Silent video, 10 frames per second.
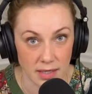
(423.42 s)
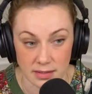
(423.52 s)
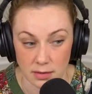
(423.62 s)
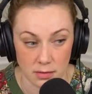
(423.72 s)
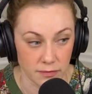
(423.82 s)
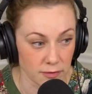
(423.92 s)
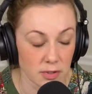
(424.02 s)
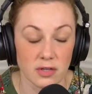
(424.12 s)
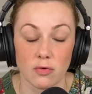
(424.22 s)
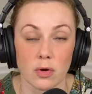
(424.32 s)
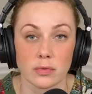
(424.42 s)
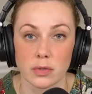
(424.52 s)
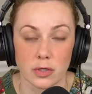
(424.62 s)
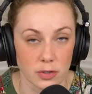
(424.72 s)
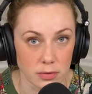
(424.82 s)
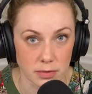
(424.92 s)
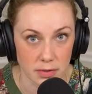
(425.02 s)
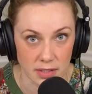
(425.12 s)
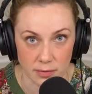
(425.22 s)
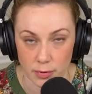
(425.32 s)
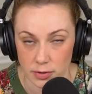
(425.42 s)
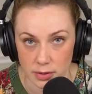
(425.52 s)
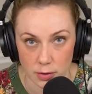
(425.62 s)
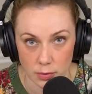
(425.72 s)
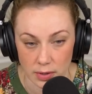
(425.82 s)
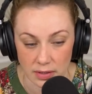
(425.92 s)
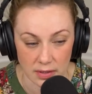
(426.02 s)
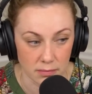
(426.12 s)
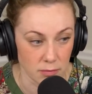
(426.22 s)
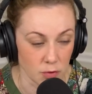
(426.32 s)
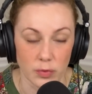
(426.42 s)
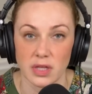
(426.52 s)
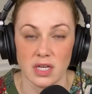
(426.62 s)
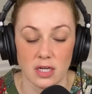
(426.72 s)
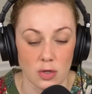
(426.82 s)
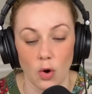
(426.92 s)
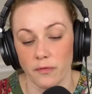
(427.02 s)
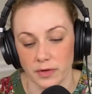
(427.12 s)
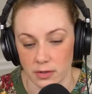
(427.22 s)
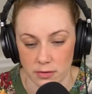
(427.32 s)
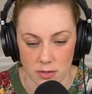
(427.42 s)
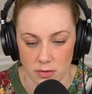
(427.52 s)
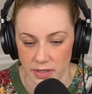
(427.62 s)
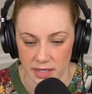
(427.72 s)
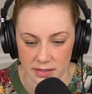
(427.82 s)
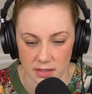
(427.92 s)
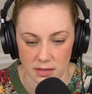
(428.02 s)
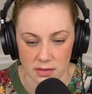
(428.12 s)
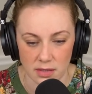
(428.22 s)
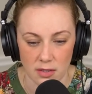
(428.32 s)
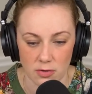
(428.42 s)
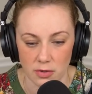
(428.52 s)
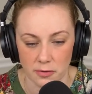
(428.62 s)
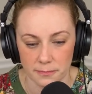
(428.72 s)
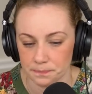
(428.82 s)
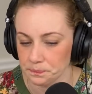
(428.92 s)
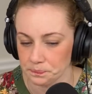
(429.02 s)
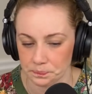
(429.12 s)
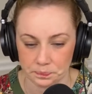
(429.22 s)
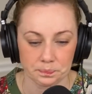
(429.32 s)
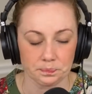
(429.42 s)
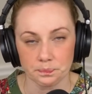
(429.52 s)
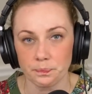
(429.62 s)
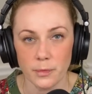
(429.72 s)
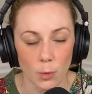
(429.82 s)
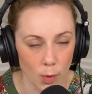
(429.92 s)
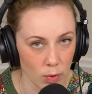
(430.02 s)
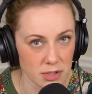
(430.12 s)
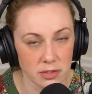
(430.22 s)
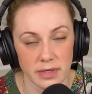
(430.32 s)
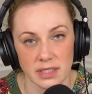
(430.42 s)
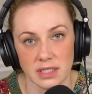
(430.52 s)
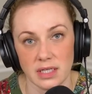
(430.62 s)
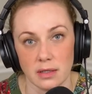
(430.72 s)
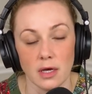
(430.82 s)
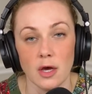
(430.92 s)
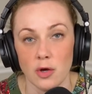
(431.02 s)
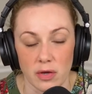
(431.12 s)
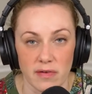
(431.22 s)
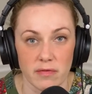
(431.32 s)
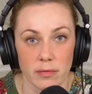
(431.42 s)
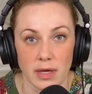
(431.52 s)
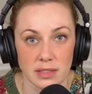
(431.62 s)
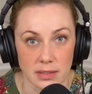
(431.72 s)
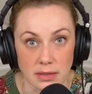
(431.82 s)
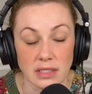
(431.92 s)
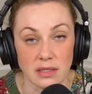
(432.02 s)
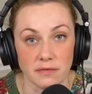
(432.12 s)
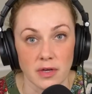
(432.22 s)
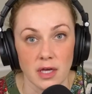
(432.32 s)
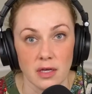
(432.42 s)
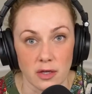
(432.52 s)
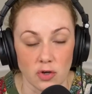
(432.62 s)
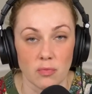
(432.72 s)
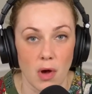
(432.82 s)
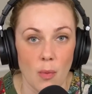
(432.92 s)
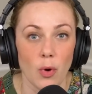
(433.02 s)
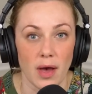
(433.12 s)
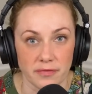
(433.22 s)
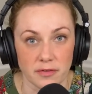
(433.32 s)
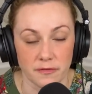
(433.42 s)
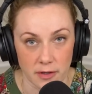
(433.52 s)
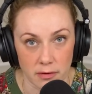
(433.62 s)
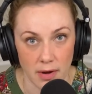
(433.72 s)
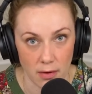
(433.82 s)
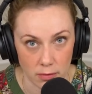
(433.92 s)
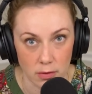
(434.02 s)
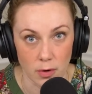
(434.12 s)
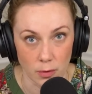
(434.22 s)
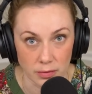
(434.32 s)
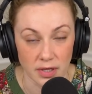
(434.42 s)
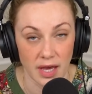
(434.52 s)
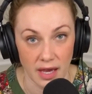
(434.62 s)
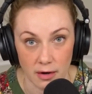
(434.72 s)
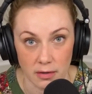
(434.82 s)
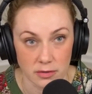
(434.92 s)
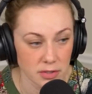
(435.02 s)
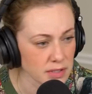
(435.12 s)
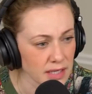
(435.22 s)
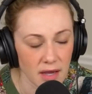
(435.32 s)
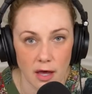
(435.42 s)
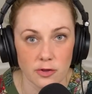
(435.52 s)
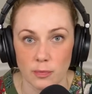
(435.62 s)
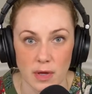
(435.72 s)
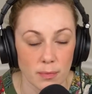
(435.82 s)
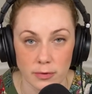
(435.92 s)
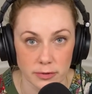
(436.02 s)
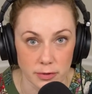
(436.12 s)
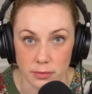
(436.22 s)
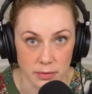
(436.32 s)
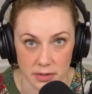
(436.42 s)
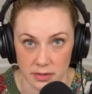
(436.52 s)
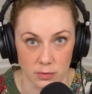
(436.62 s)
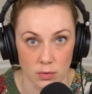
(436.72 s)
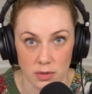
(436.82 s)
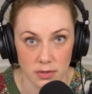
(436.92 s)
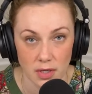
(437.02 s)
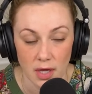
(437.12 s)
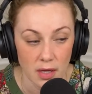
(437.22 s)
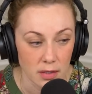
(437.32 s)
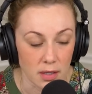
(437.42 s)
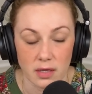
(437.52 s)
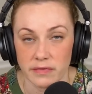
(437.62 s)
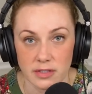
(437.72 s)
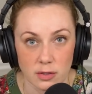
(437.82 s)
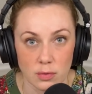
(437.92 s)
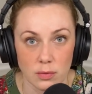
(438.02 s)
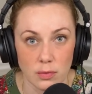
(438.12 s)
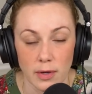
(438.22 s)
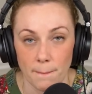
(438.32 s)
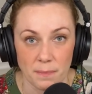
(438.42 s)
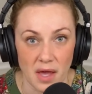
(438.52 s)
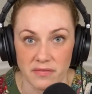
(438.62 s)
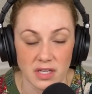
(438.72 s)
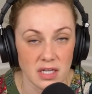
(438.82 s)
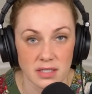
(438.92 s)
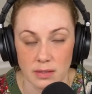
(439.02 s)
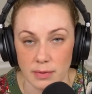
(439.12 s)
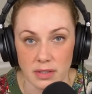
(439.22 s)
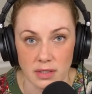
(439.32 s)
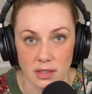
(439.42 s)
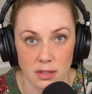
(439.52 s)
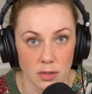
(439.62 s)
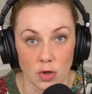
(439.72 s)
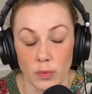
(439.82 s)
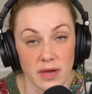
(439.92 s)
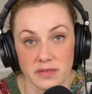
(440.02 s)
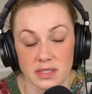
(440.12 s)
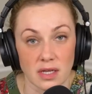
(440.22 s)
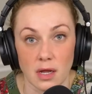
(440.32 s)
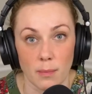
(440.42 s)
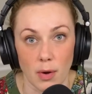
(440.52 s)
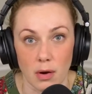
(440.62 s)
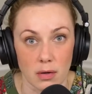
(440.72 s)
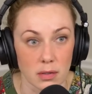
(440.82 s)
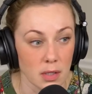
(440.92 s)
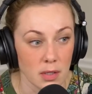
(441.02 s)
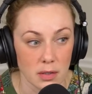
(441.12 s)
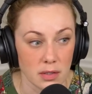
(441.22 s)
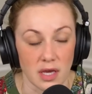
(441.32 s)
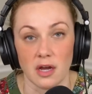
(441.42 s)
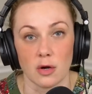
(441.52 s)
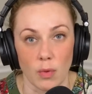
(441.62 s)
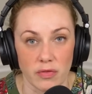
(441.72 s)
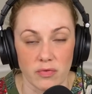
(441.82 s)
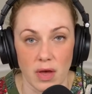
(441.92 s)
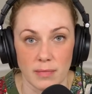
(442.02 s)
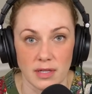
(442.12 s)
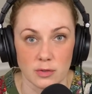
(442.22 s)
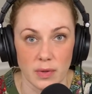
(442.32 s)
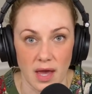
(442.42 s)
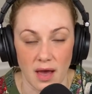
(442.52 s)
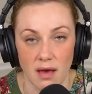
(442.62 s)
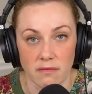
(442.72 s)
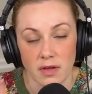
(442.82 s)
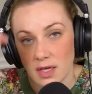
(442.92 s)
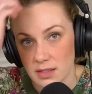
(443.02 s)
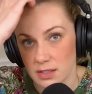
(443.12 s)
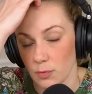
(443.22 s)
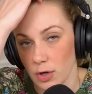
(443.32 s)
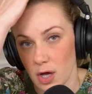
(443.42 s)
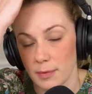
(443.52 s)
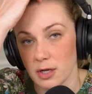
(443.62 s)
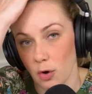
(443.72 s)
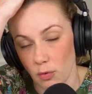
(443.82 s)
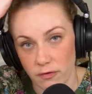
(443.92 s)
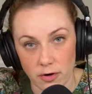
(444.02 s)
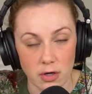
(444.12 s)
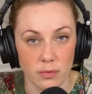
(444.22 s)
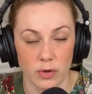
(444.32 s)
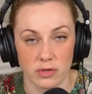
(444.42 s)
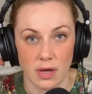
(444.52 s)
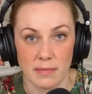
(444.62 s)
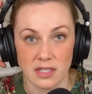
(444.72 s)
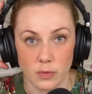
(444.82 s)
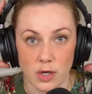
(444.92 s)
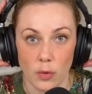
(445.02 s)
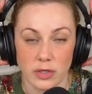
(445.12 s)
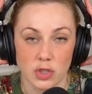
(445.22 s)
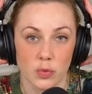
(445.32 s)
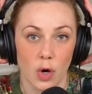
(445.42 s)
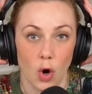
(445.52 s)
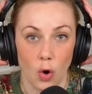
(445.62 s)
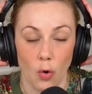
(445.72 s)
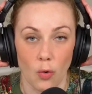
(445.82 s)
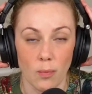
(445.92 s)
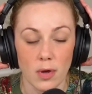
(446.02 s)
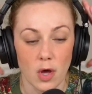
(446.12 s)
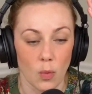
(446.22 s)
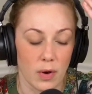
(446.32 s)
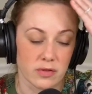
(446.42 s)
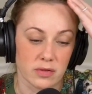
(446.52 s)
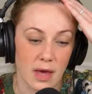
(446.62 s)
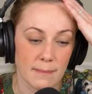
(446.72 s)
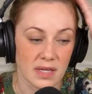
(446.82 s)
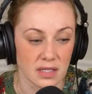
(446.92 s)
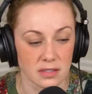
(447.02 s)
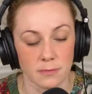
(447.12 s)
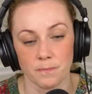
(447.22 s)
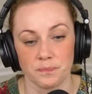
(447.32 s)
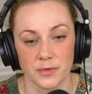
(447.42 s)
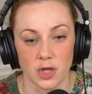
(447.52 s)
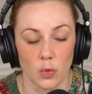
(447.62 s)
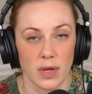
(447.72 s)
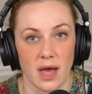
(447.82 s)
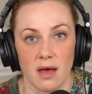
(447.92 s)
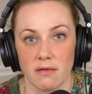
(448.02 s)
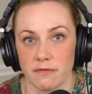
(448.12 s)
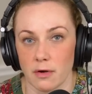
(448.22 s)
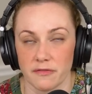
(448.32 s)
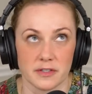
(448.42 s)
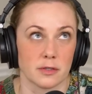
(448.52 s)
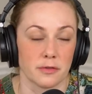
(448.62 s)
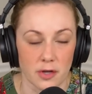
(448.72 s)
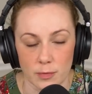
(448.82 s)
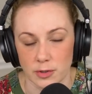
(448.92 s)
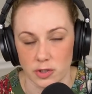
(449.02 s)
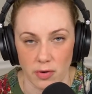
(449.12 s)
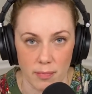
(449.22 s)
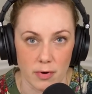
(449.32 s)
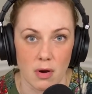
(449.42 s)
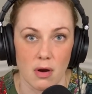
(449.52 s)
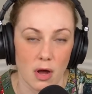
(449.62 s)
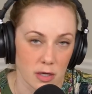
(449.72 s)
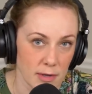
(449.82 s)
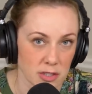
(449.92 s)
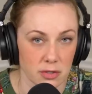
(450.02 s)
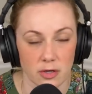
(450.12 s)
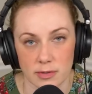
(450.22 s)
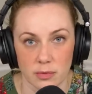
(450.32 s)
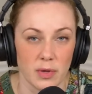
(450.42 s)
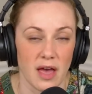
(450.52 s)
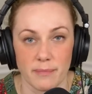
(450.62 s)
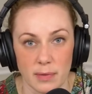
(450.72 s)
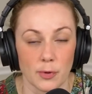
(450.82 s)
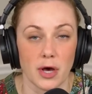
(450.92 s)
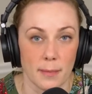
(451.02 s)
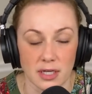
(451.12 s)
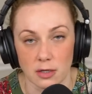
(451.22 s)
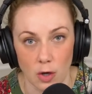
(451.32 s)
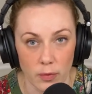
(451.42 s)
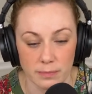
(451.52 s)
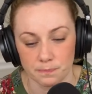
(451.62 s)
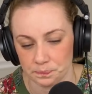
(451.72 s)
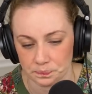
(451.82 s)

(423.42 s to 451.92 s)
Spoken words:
as a fully grown adult, as a person who can do what they need to do. Hopefully you're an adult. I guess I didn't say they're an adult. But once you're 18, you have every right to leave, and your mom will have to figure out her own care, just like other people do in this world. A lot of us who have any disability, we have to set up our care, whether that means we have someone coming over, whether that means we go into a home, whether that means, we have our physical therapist show up or our occupational therapist, and we have people coming and going